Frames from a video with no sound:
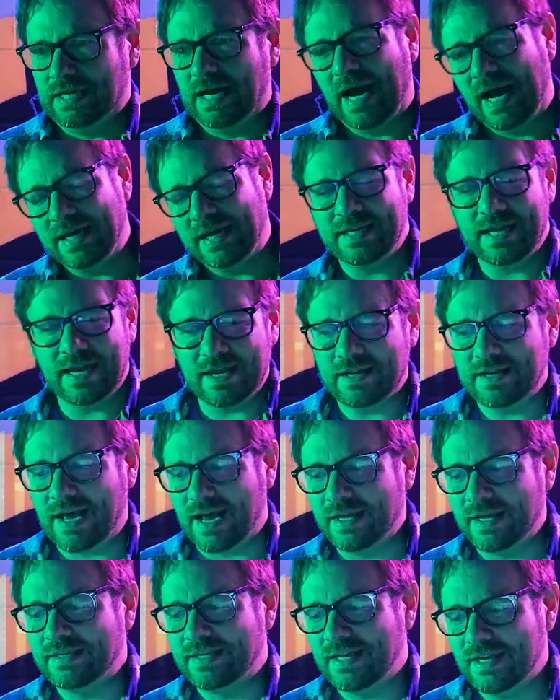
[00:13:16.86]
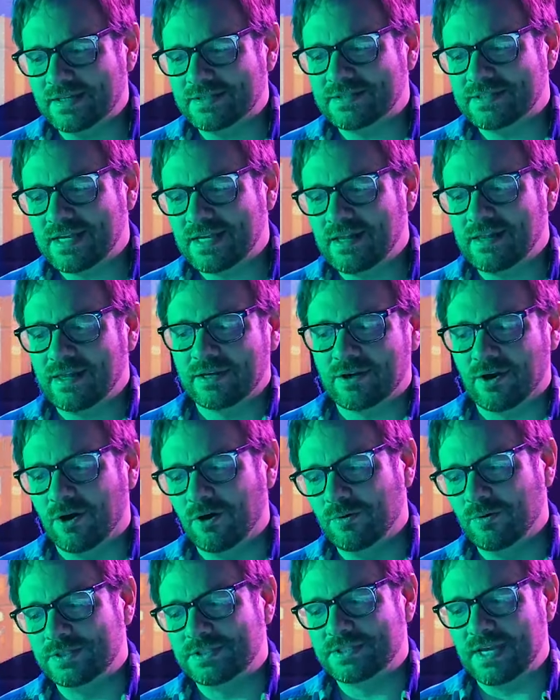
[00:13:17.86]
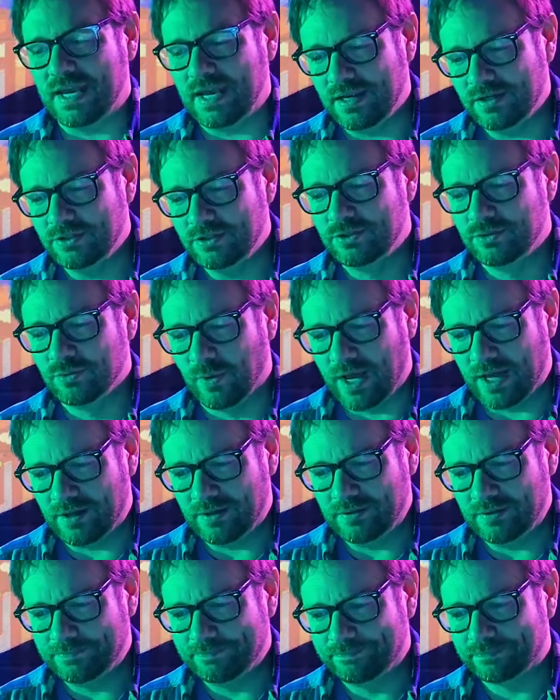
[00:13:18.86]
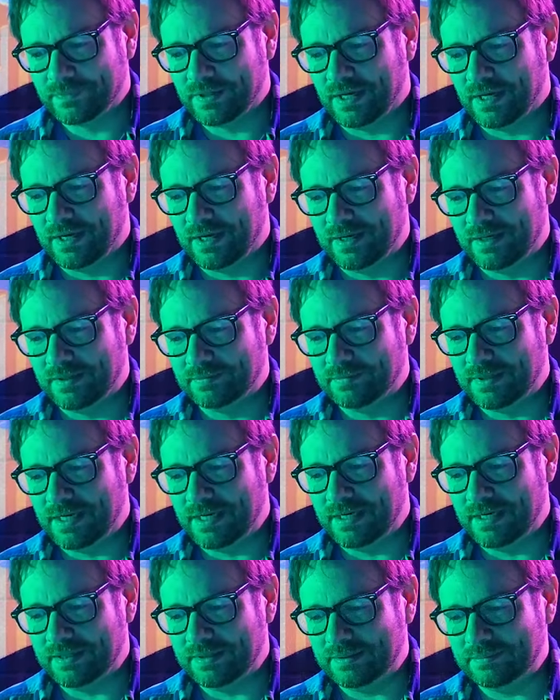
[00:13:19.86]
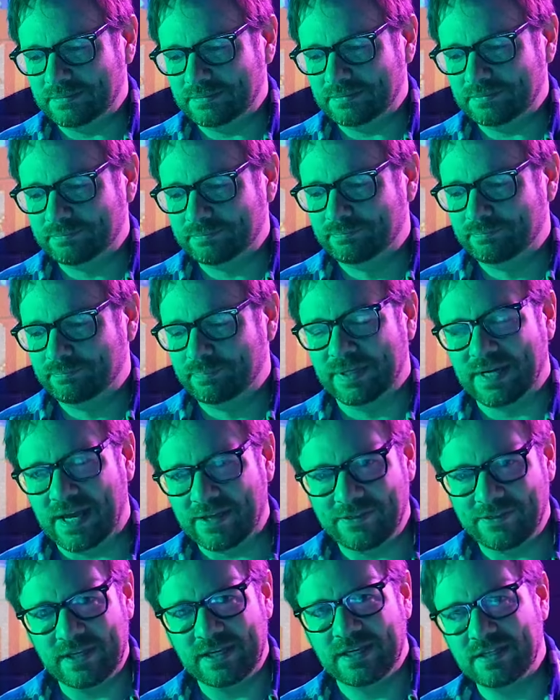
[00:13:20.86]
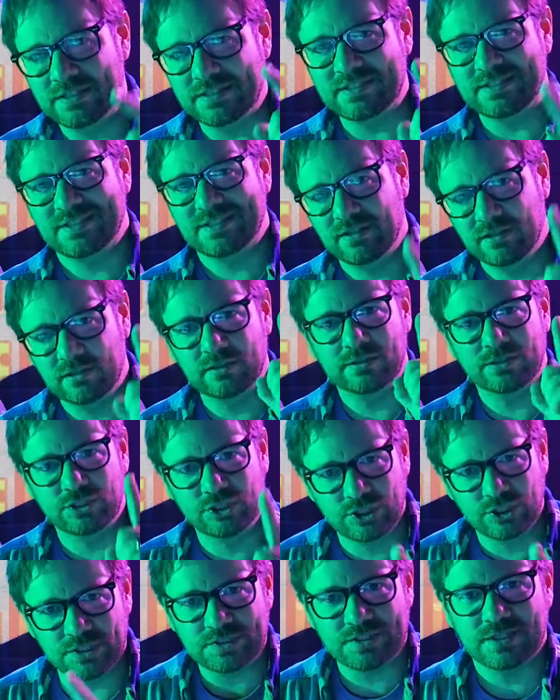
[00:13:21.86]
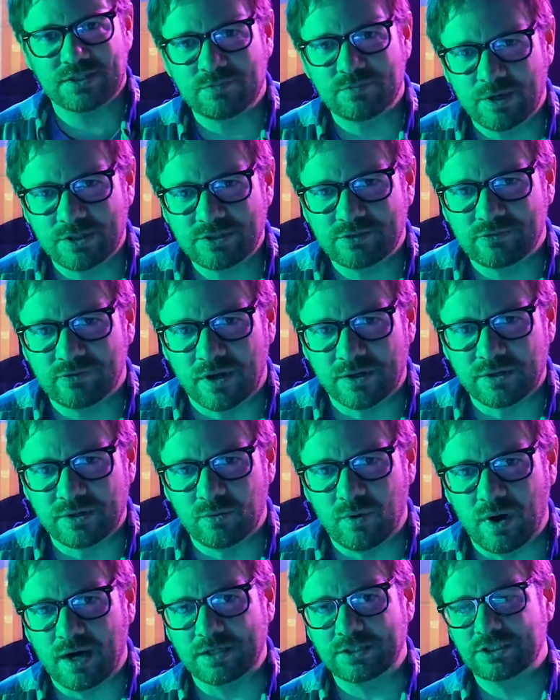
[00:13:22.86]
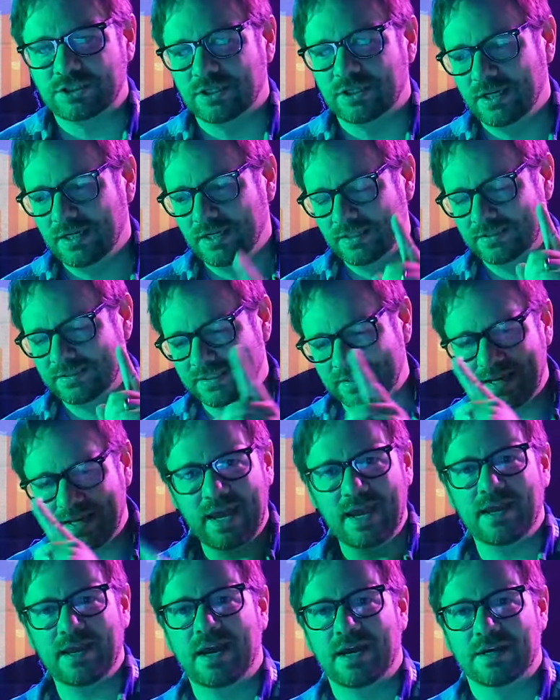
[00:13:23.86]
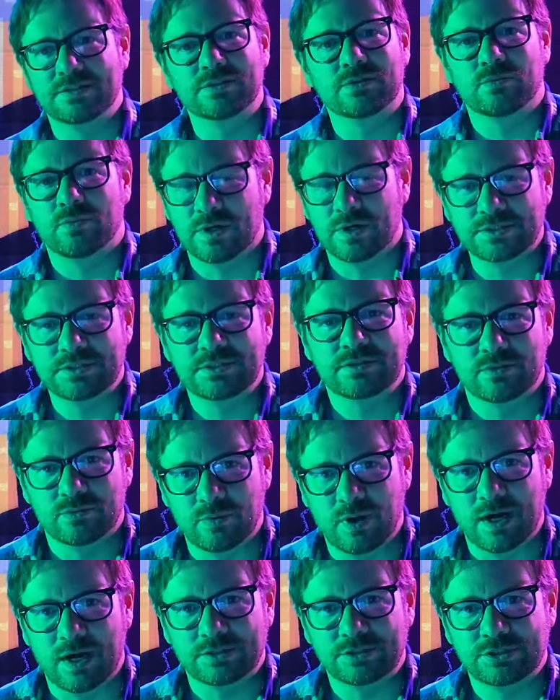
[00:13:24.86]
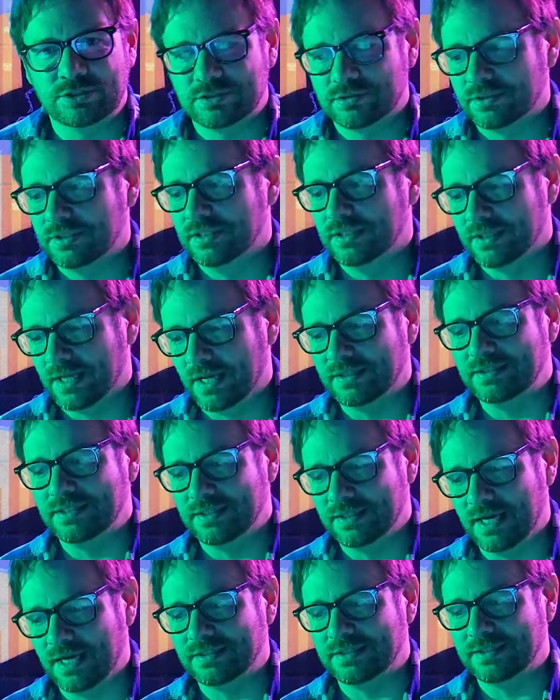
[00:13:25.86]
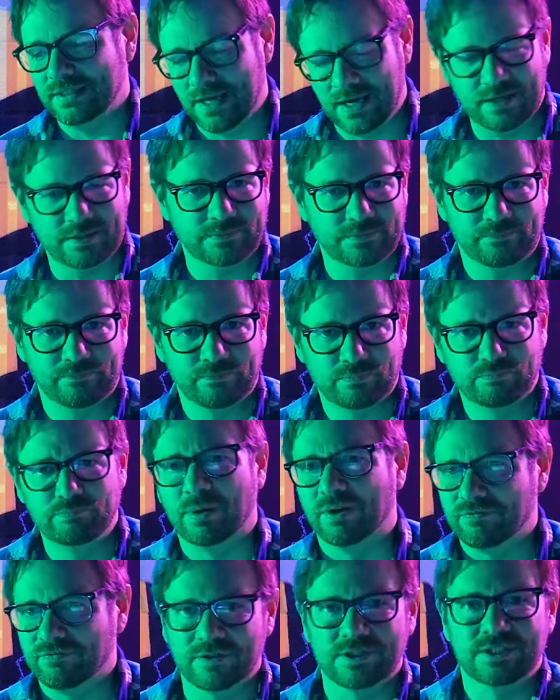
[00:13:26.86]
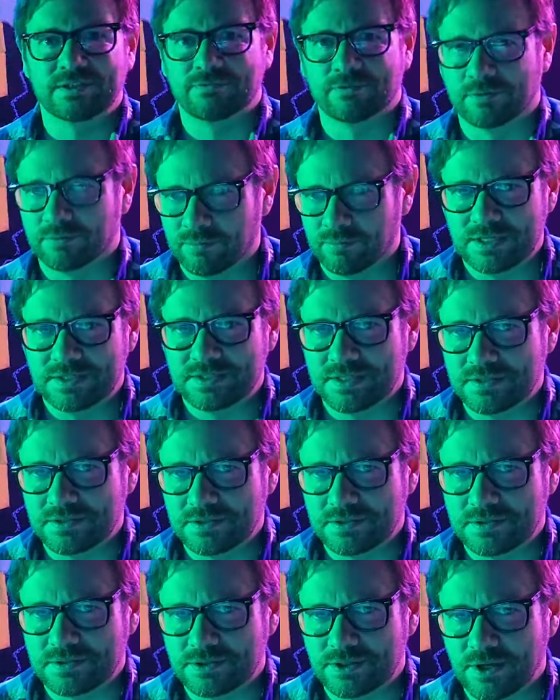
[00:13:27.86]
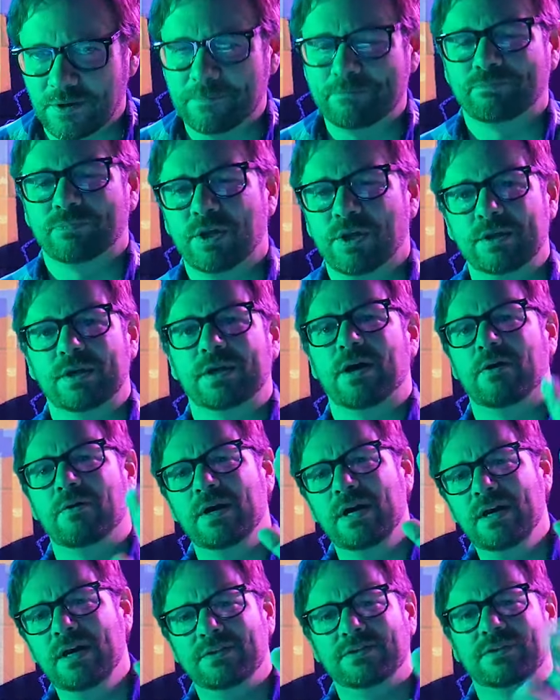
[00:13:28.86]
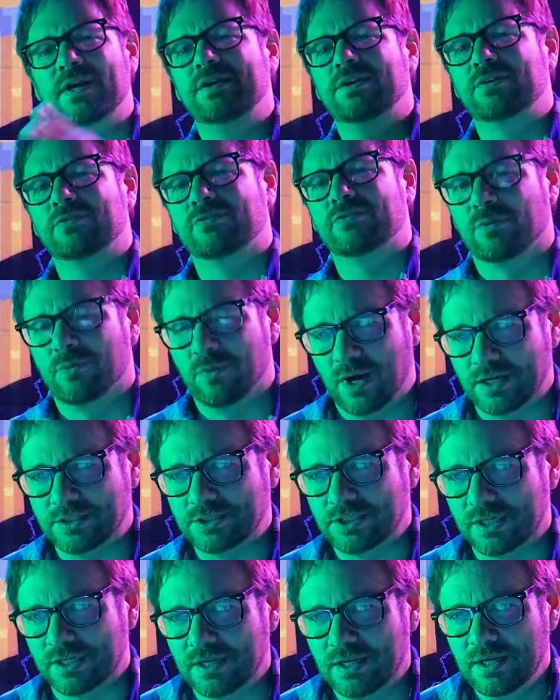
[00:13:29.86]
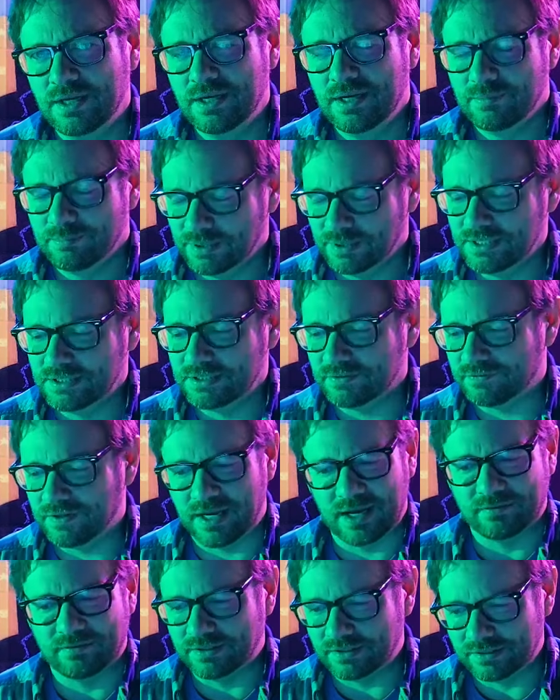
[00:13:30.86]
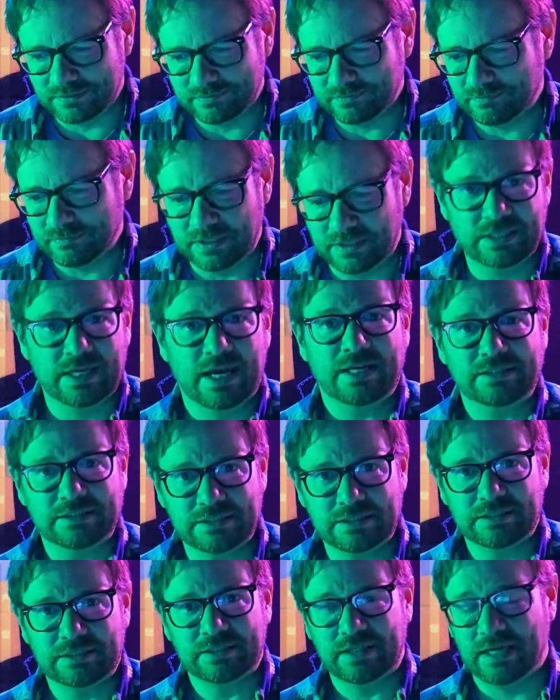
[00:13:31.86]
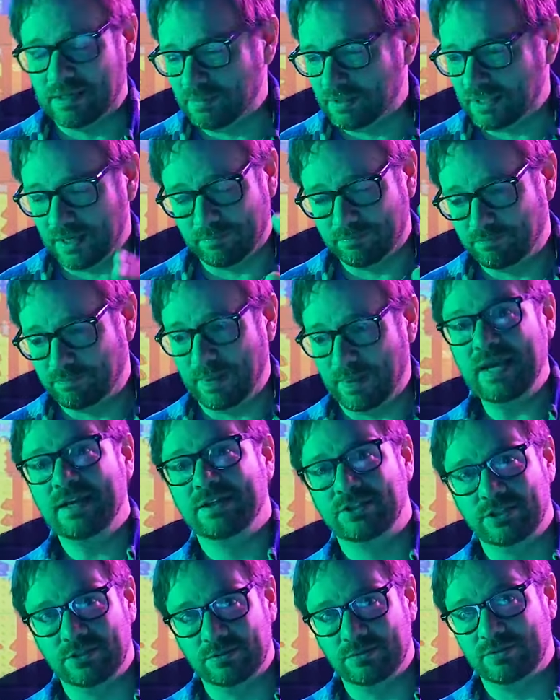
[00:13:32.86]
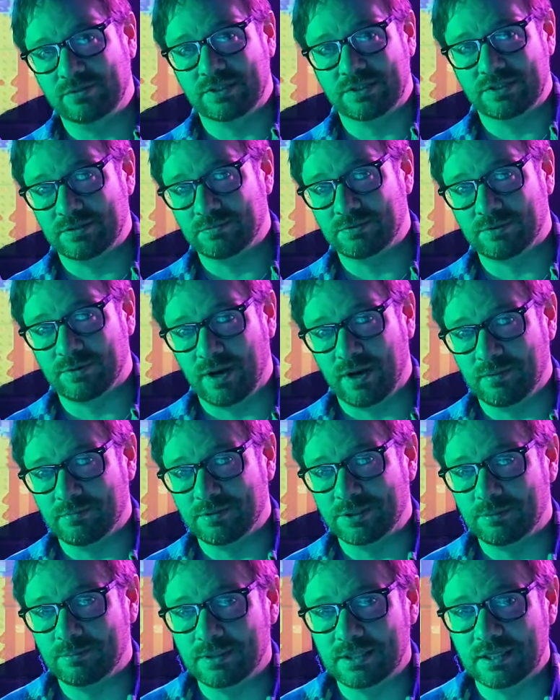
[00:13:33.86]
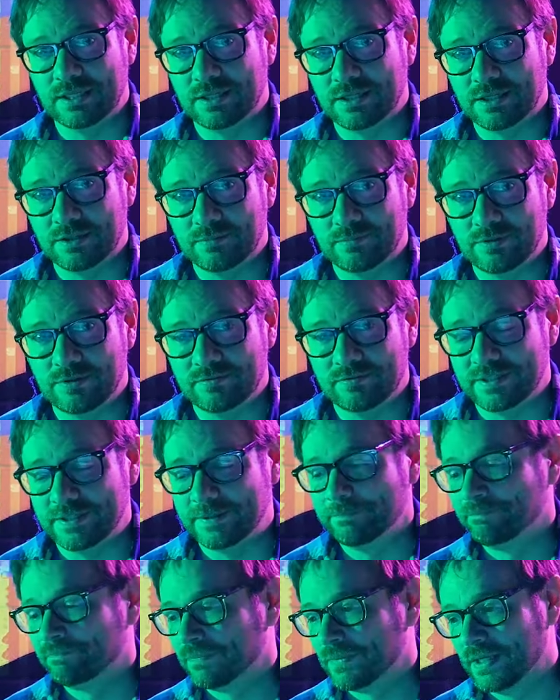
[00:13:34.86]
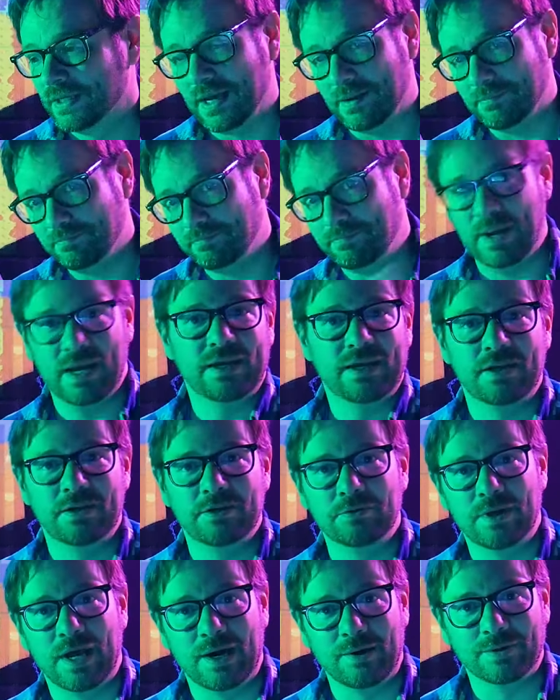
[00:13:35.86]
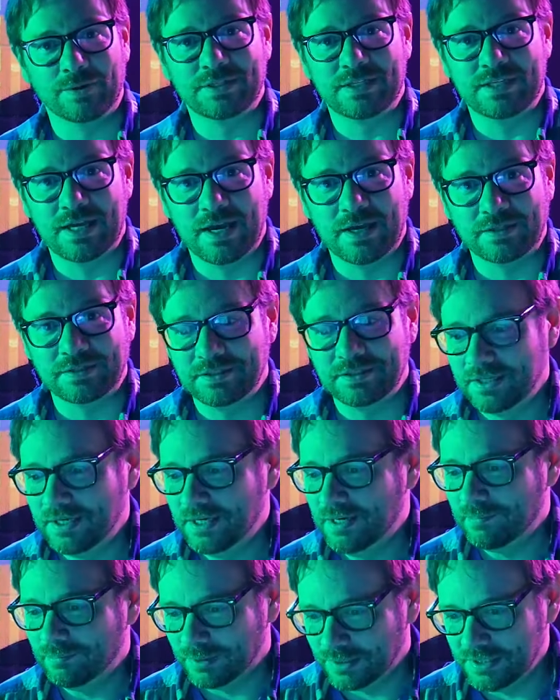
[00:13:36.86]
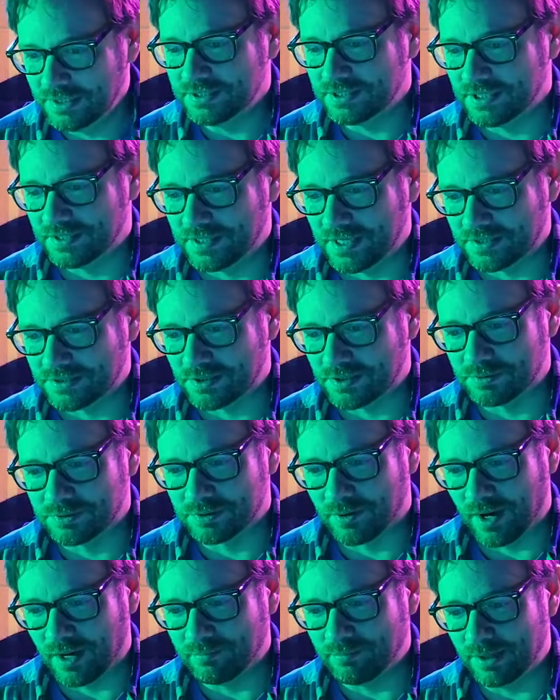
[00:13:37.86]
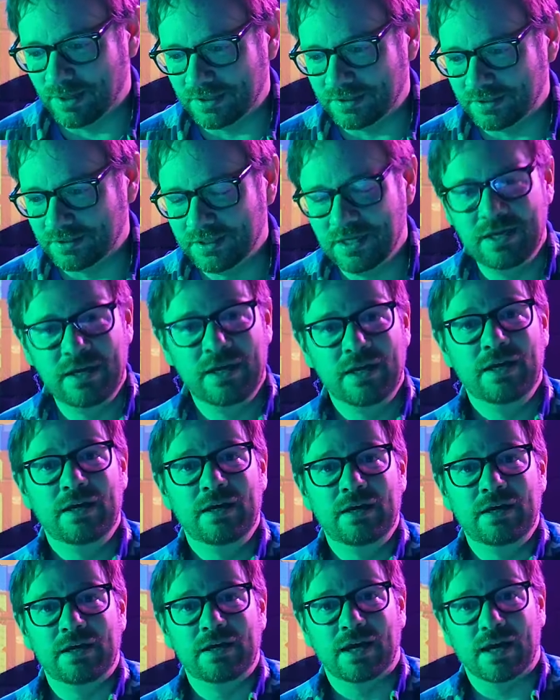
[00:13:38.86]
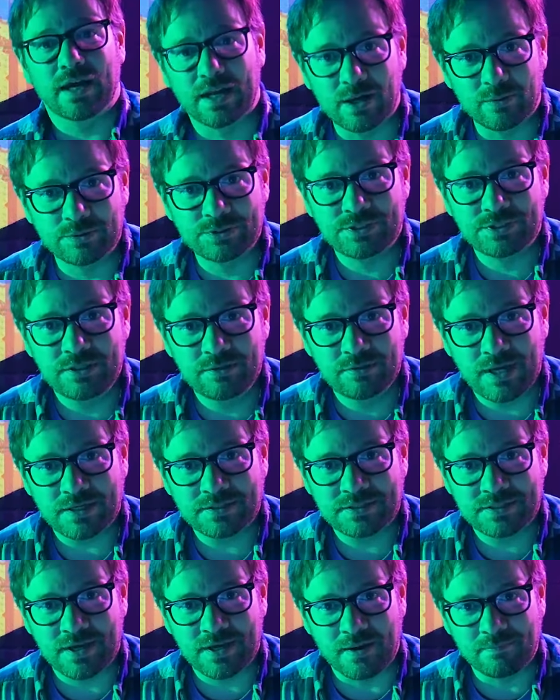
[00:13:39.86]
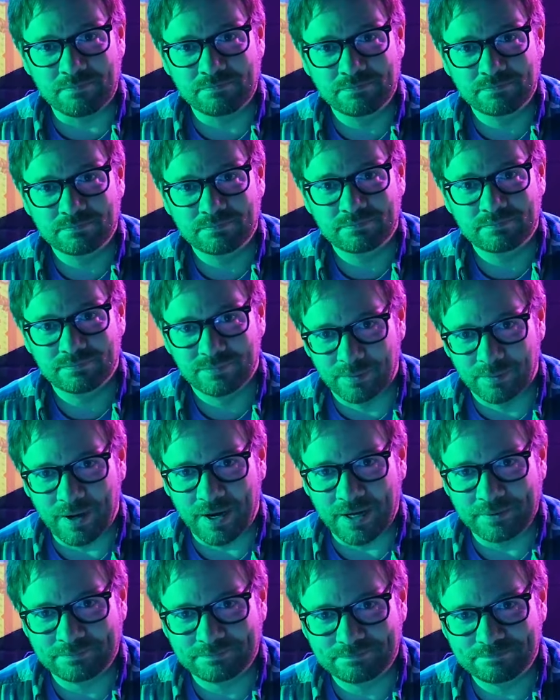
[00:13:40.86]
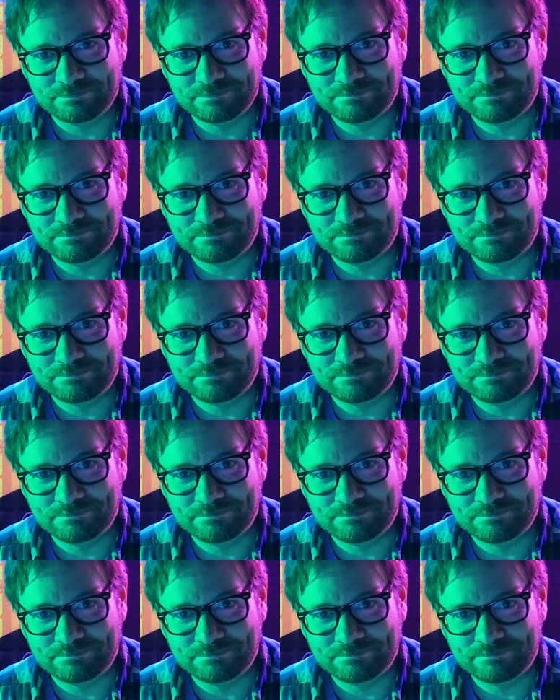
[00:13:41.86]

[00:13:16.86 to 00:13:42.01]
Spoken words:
I can't say, like, oh, it's aged well. But I think it is still just as much fun to watch today as it was to watch in 1999. But for different reasons. So, there you go. Thank you for watching. Please, if you haven't yet, I mean, I begged you to subscribe at the beginning of the movie. I'm begging you now at the end. Please hit that subscribe button. And I will see you next time. Bye-bye.